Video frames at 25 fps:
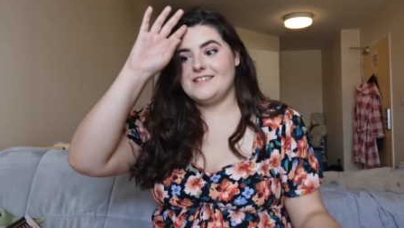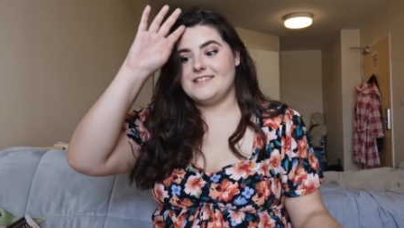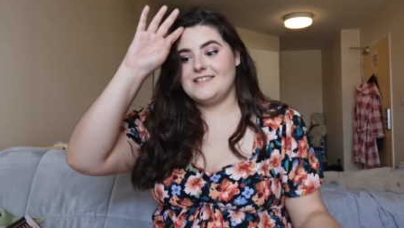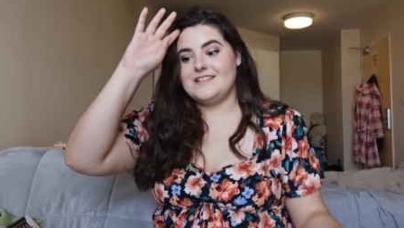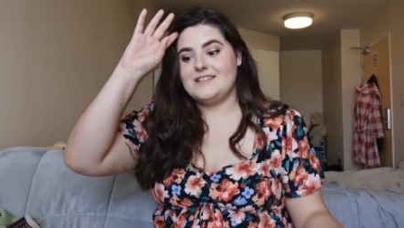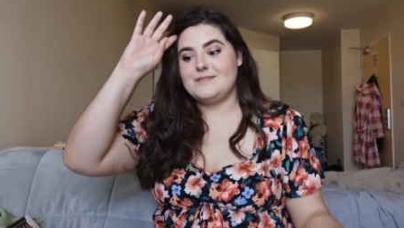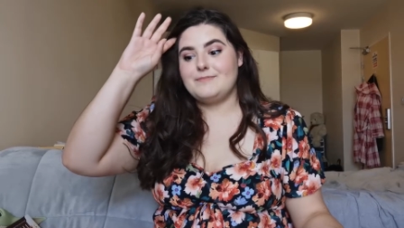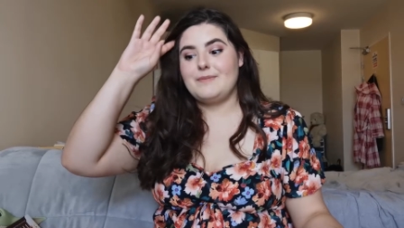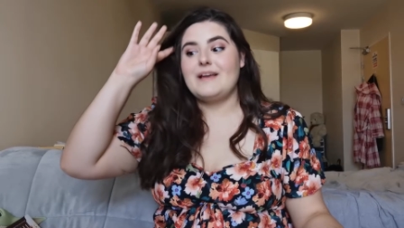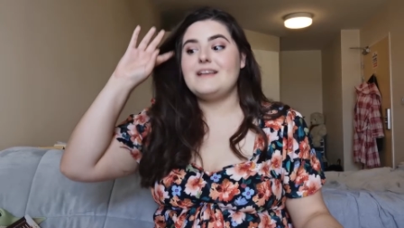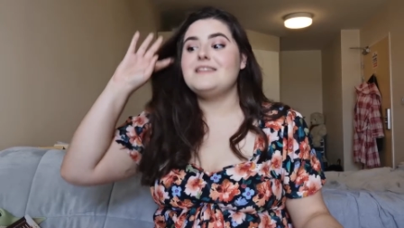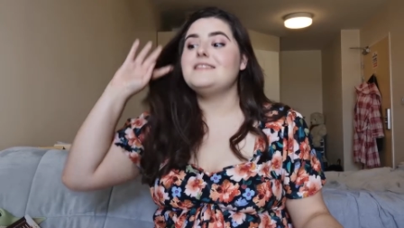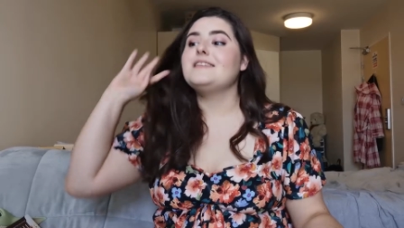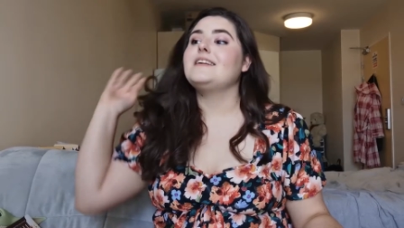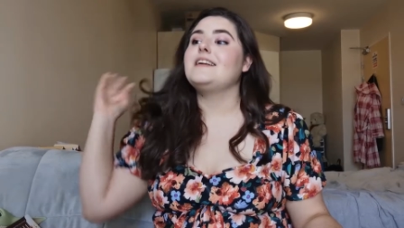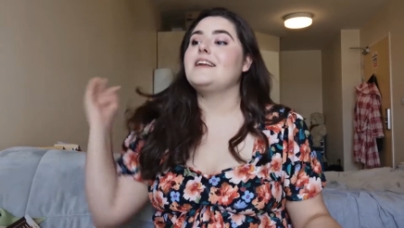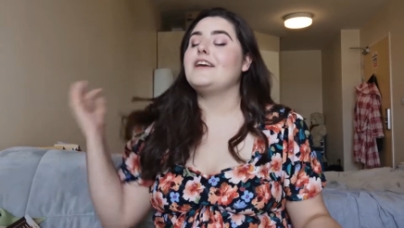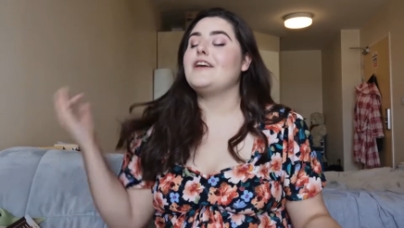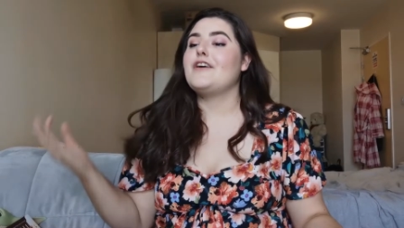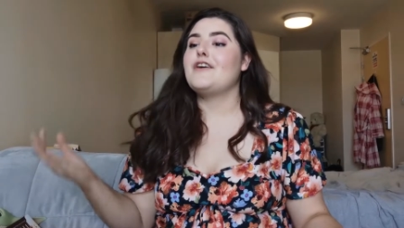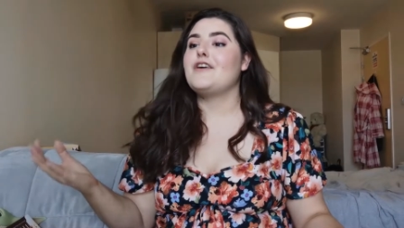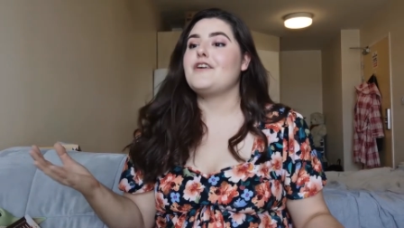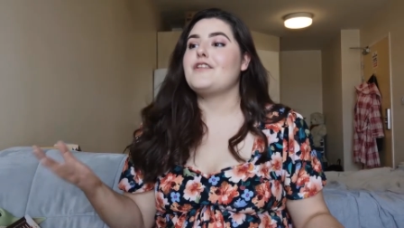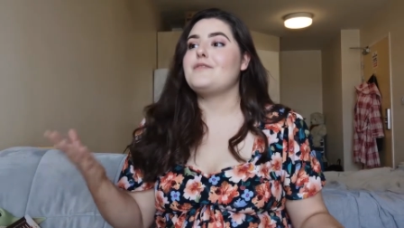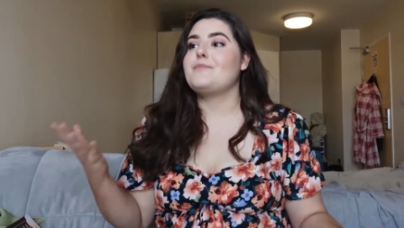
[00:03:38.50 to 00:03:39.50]
It's
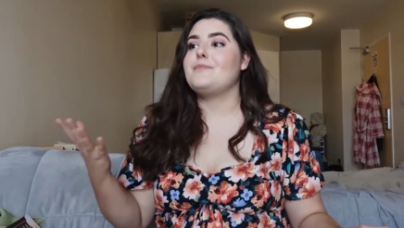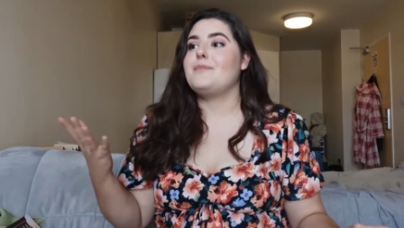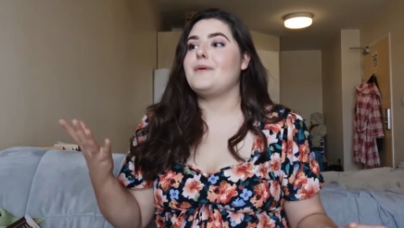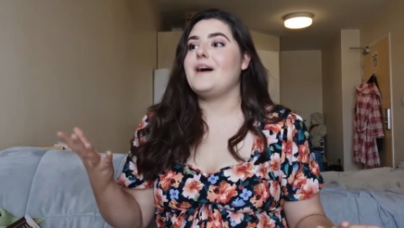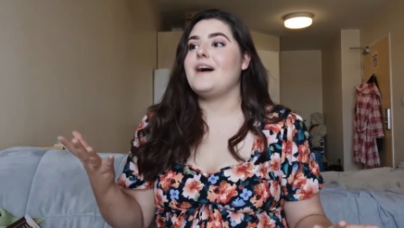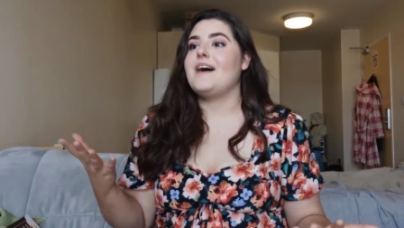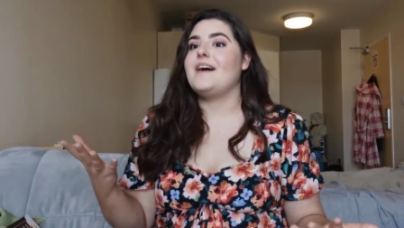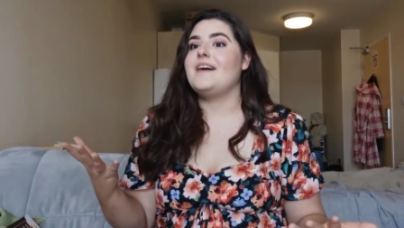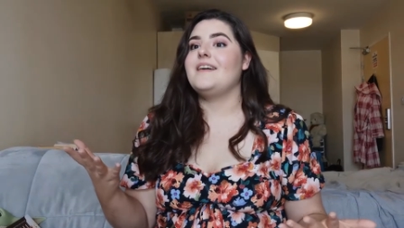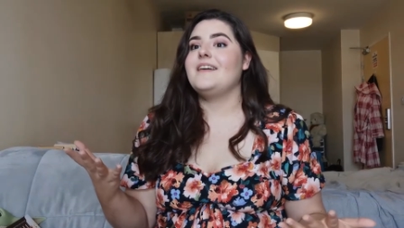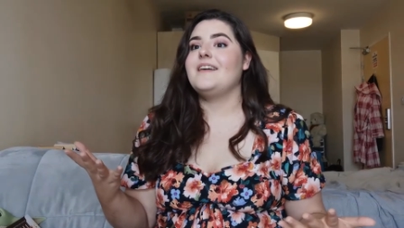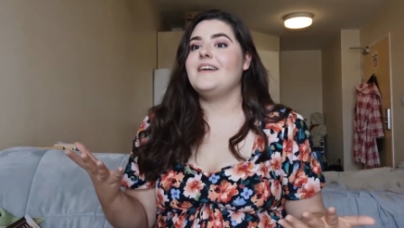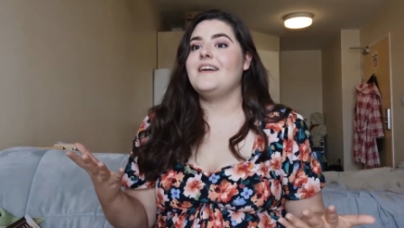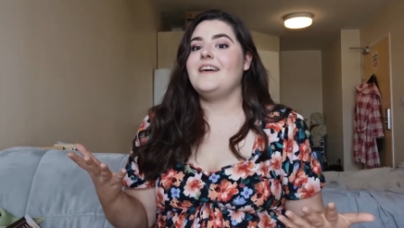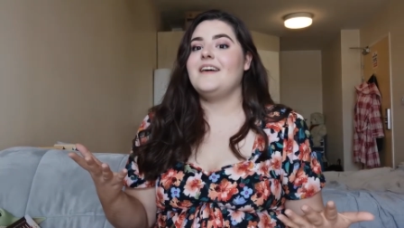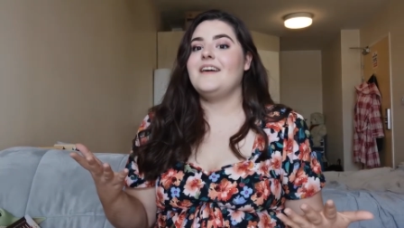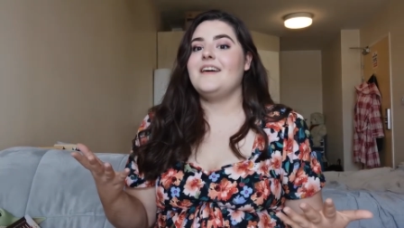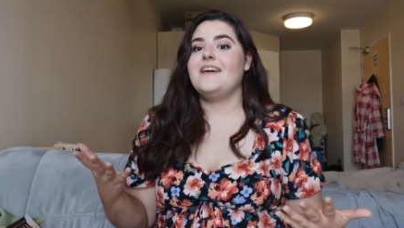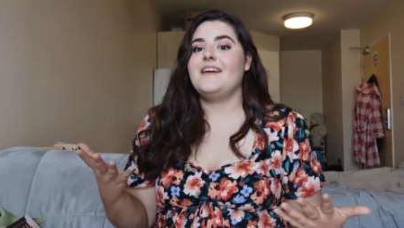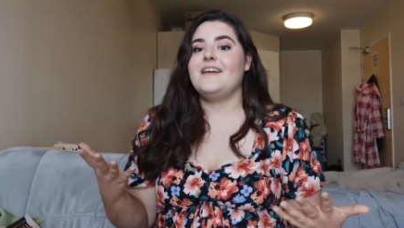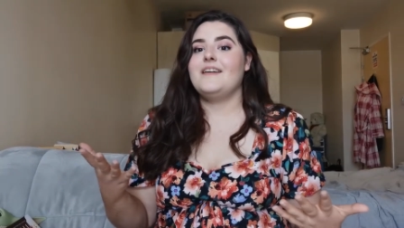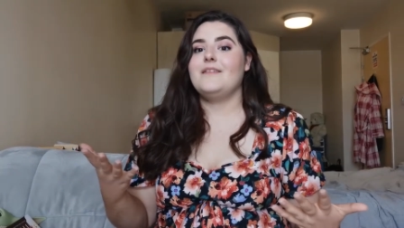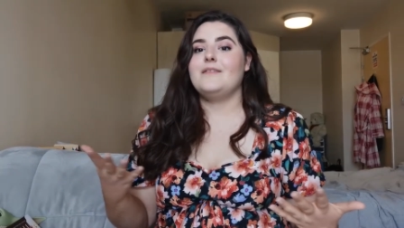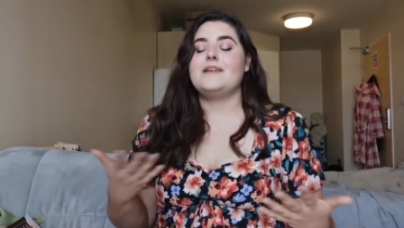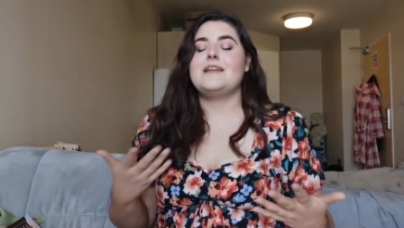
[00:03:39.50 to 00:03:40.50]
basically Earth, but
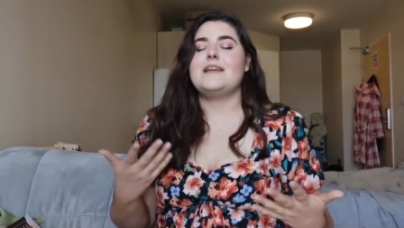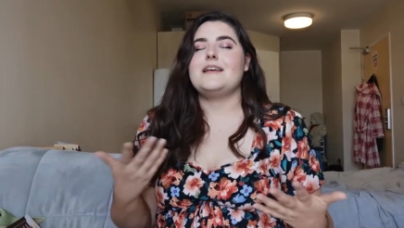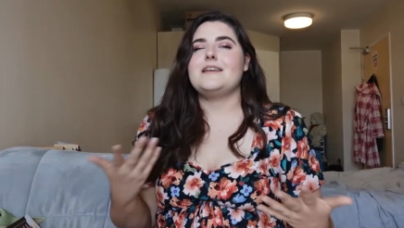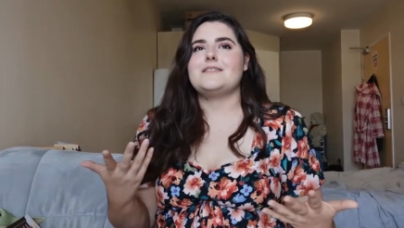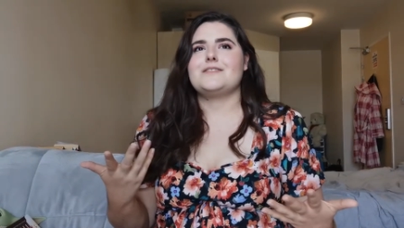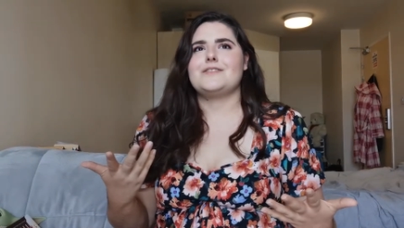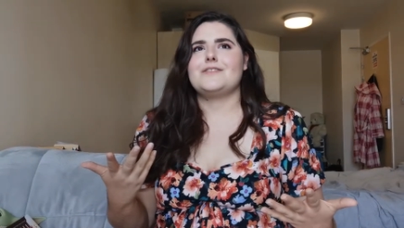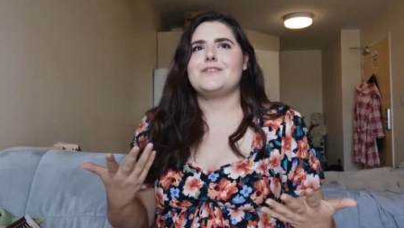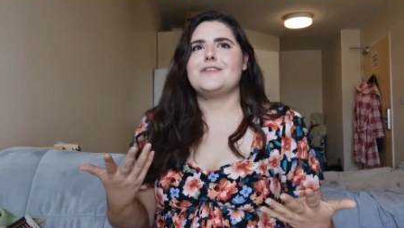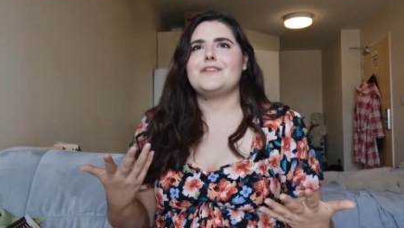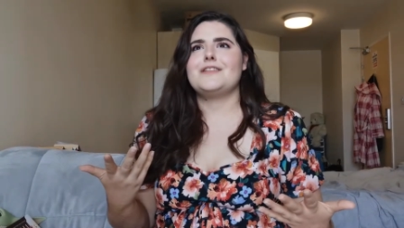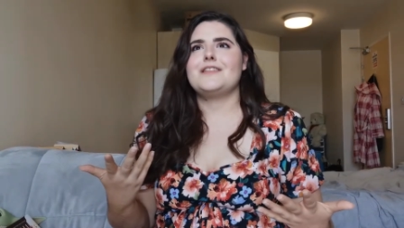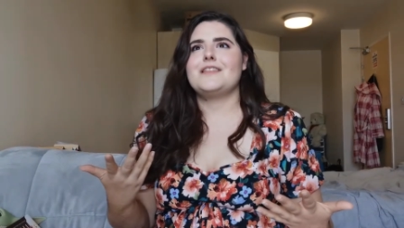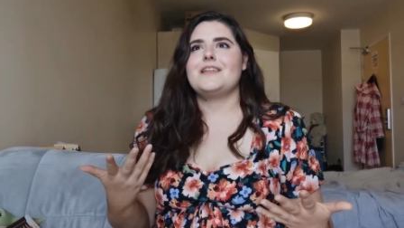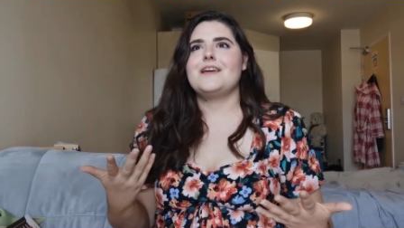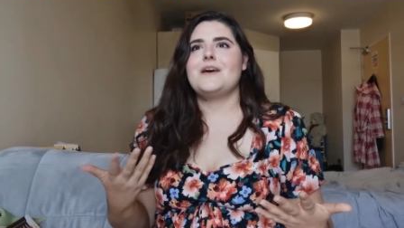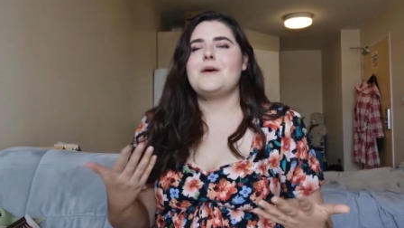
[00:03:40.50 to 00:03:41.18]
well, it is Earth,